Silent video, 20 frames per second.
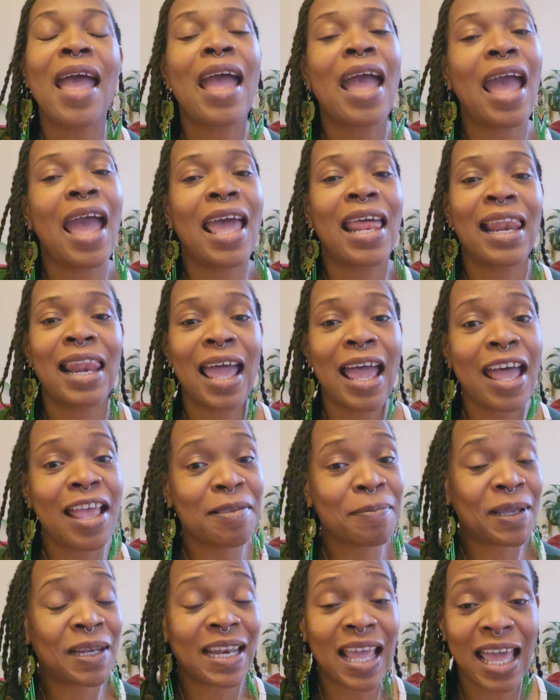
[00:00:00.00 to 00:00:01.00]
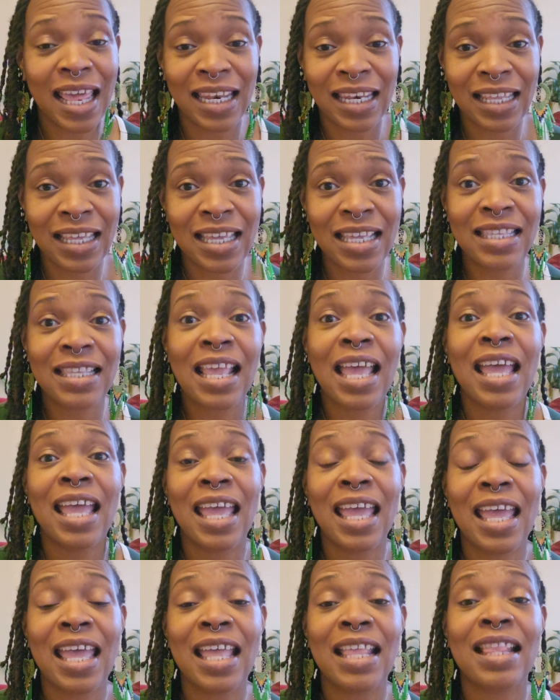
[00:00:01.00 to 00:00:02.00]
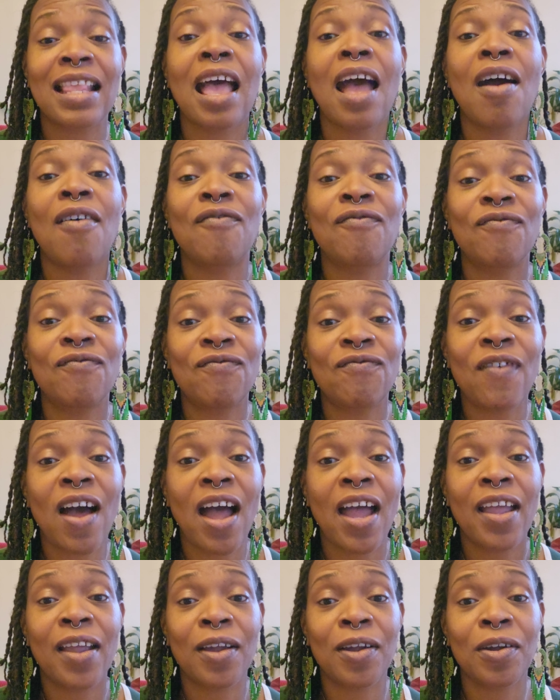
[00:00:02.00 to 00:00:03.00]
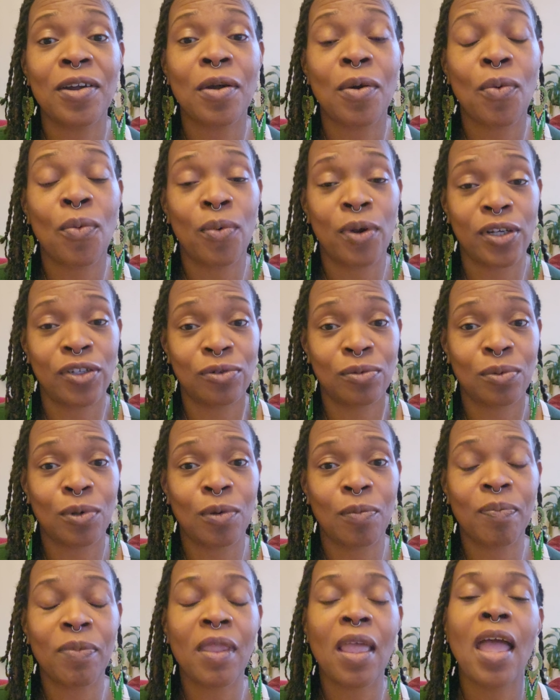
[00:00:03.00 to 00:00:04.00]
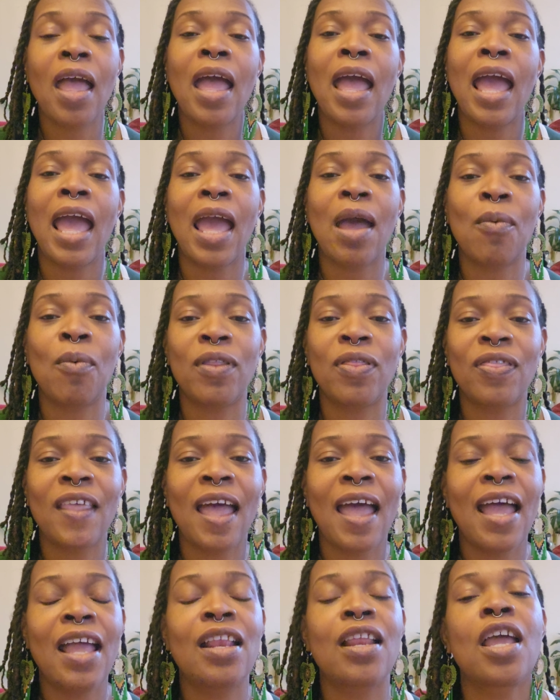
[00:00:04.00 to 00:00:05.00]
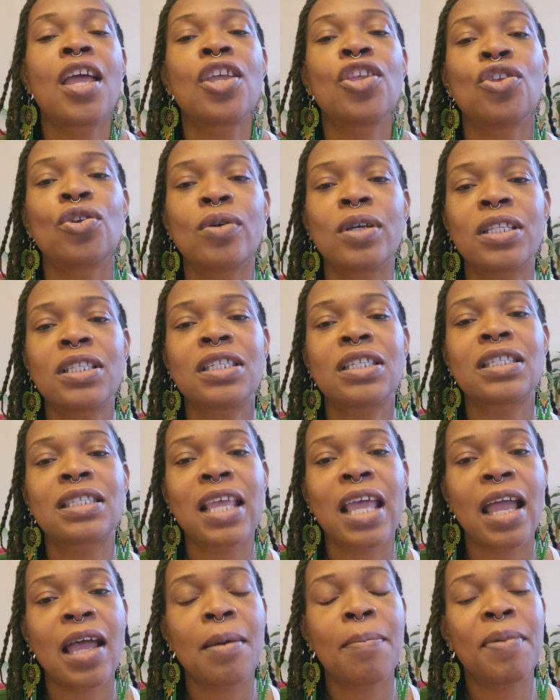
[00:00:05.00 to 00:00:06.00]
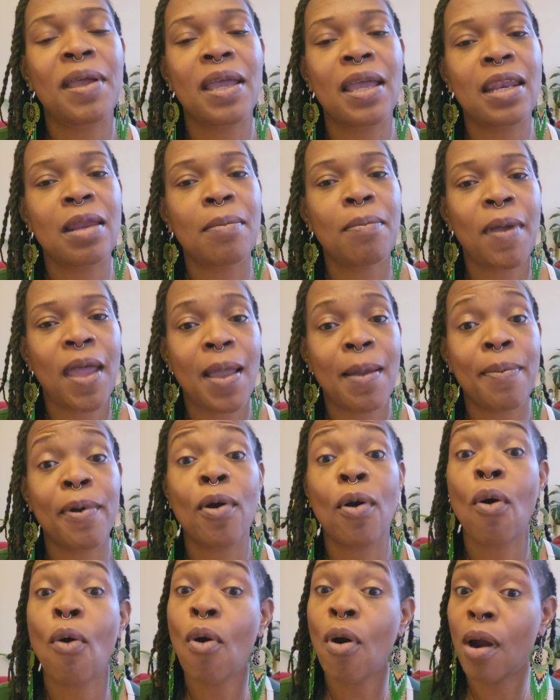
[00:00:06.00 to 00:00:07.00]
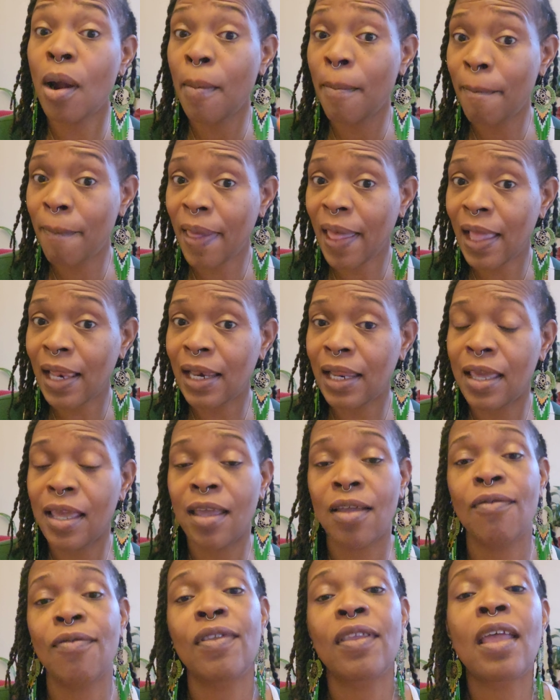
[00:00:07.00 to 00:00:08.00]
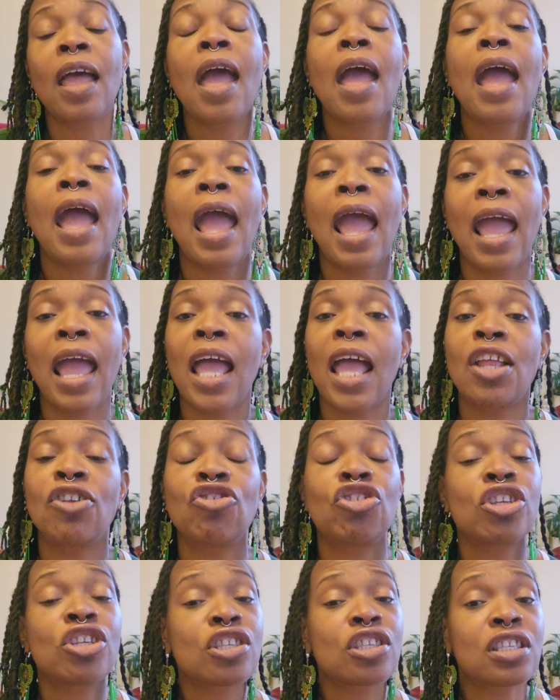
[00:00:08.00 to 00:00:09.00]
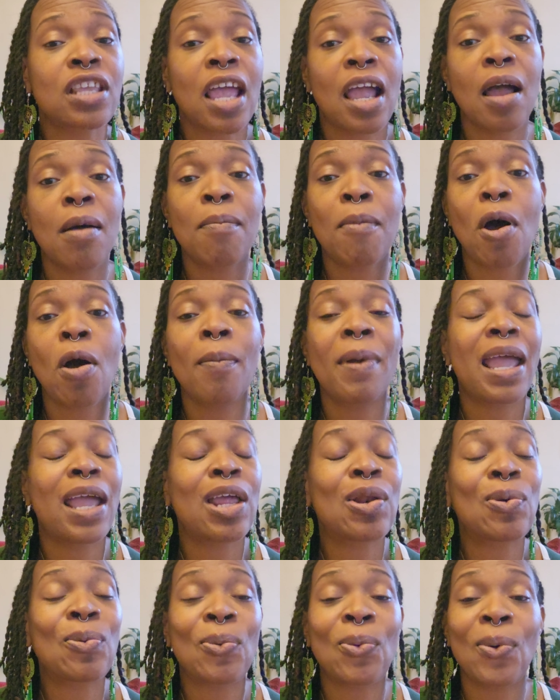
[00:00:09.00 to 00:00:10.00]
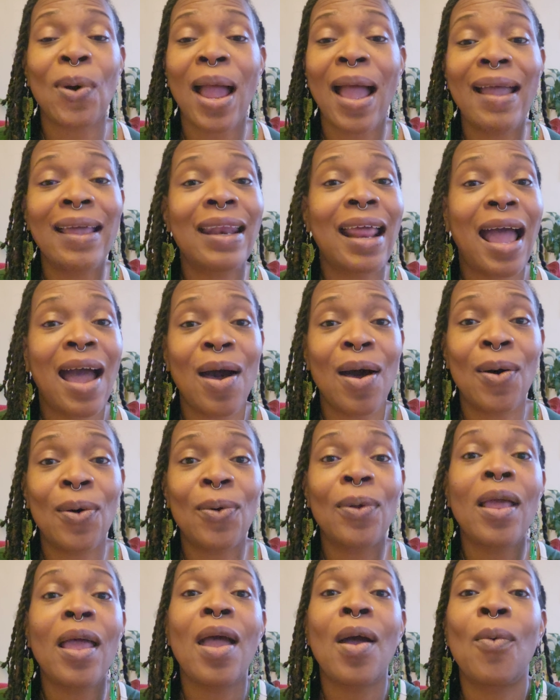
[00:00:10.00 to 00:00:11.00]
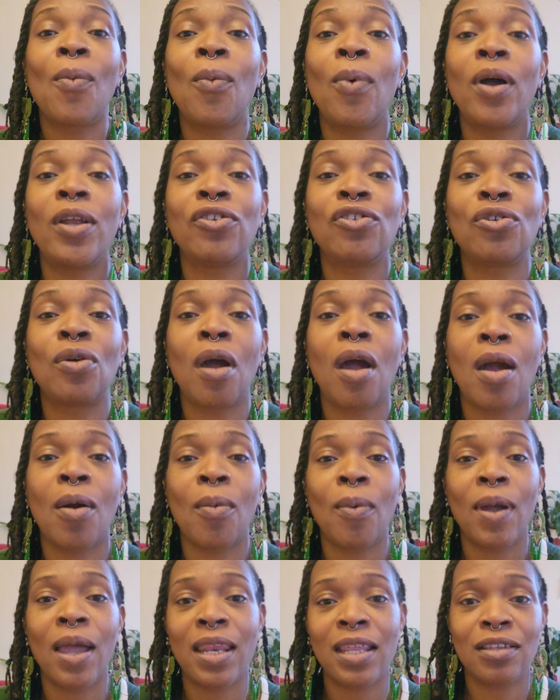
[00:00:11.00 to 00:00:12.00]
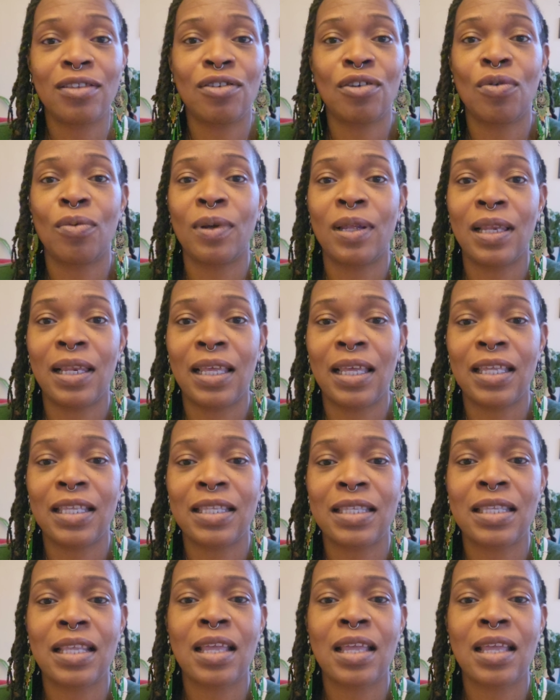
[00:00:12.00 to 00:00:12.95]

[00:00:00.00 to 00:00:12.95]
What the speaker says: And last but not least is fire ritual. And with that, you can just take a pen and paper or bay leaves and just take a moment and write out what you are ready to release.